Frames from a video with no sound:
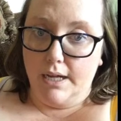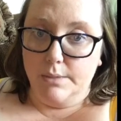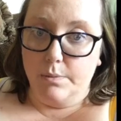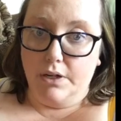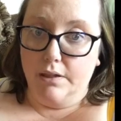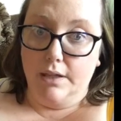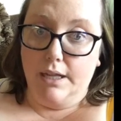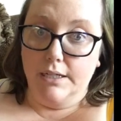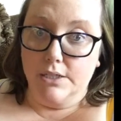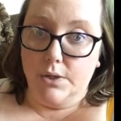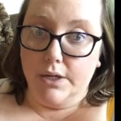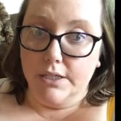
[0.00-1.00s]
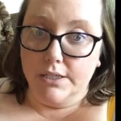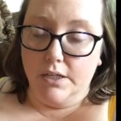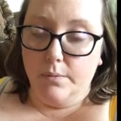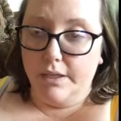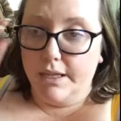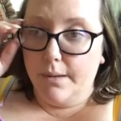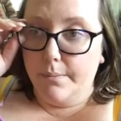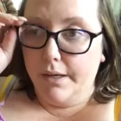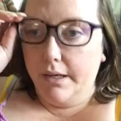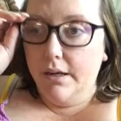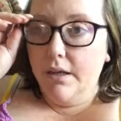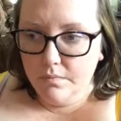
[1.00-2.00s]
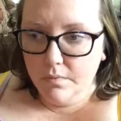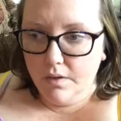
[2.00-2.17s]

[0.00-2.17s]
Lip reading: iceberg lettuce, so I couldn't tell you about that. But